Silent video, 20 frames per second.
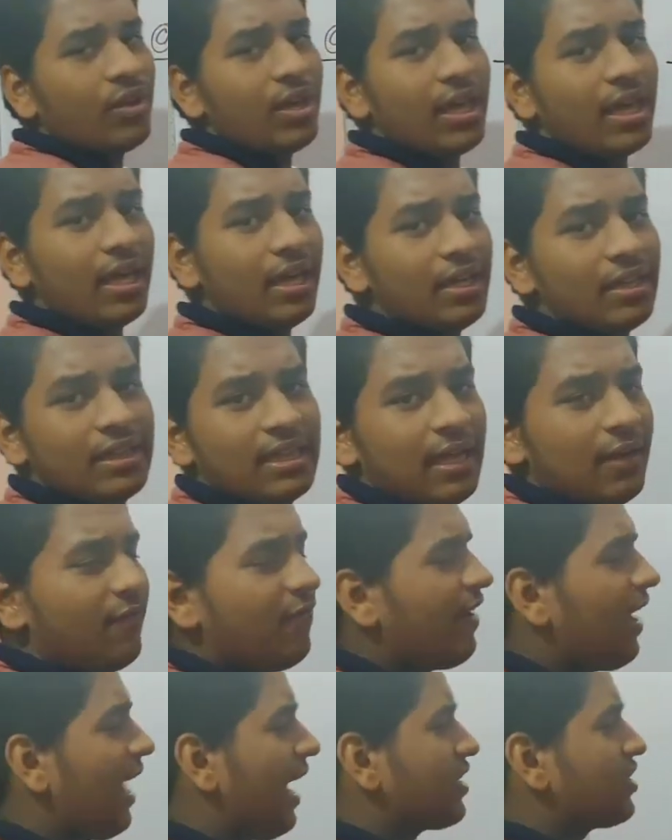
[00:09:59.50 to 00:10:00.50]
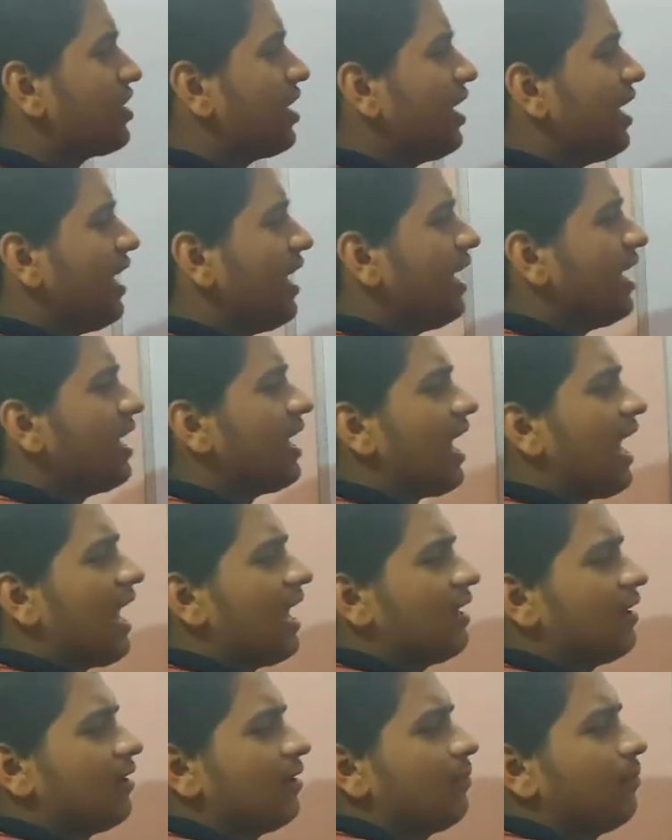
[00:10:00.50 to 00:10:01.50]
the fraction here
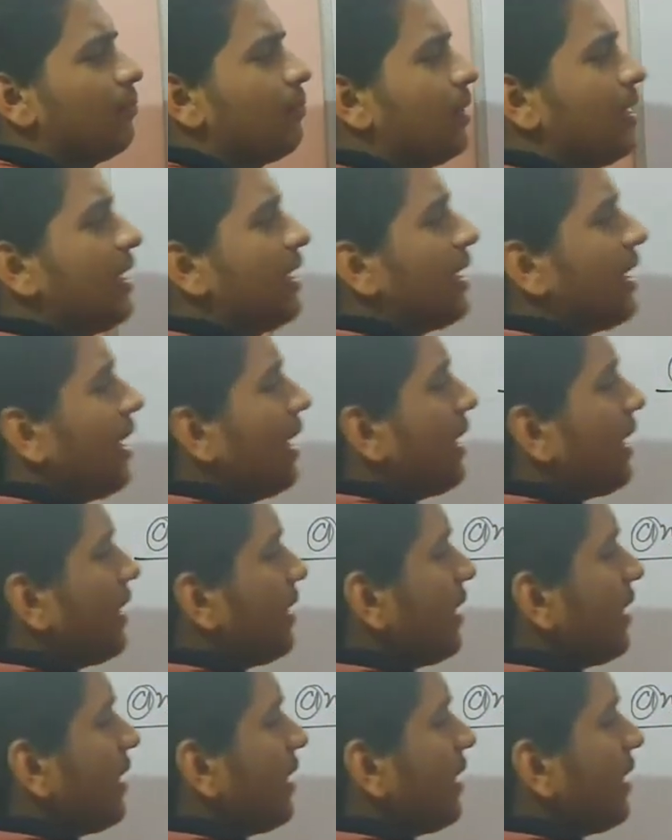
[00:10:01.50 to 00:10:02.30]
and bring it in the